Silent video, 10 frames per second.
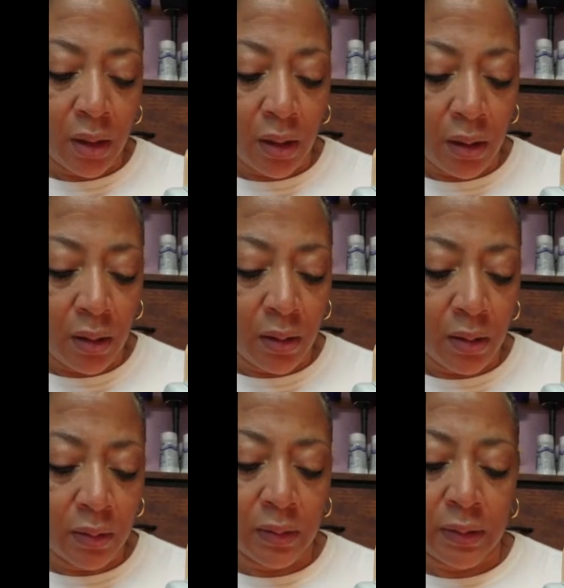
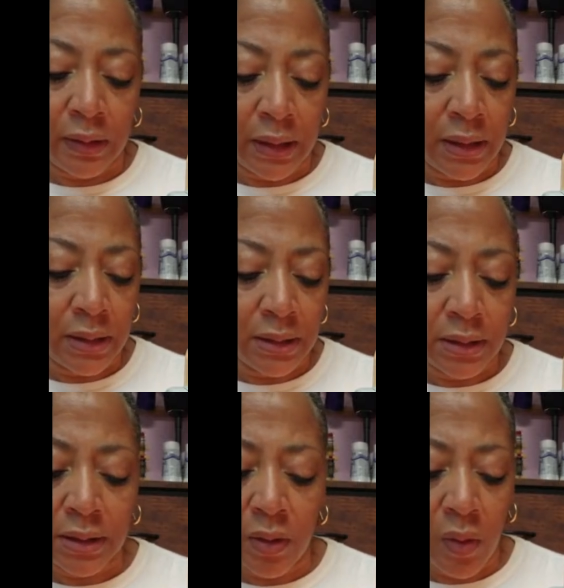All things
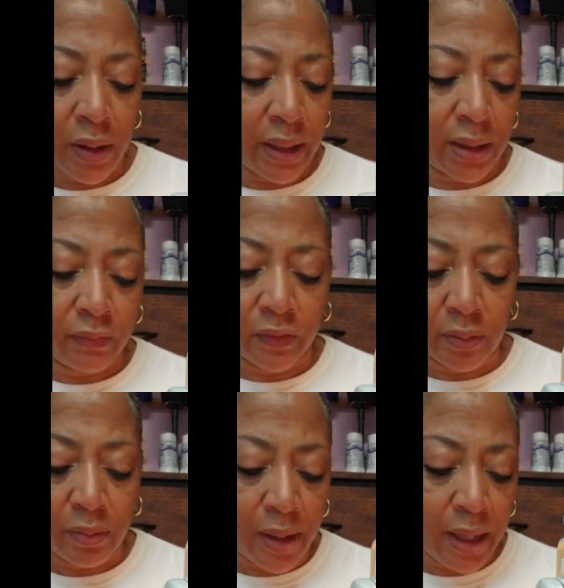are working for
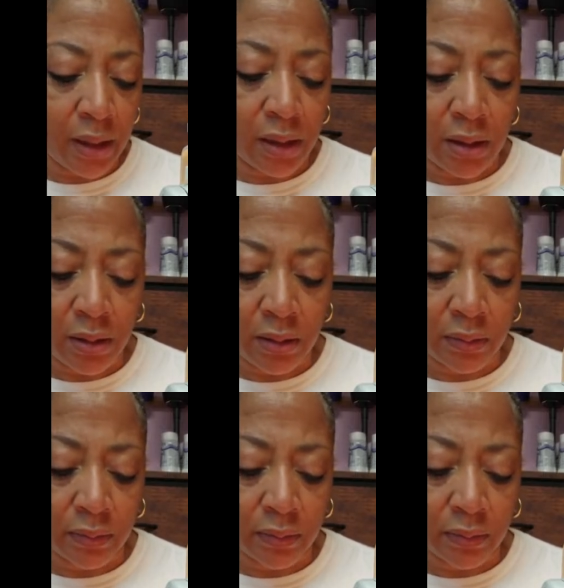my good.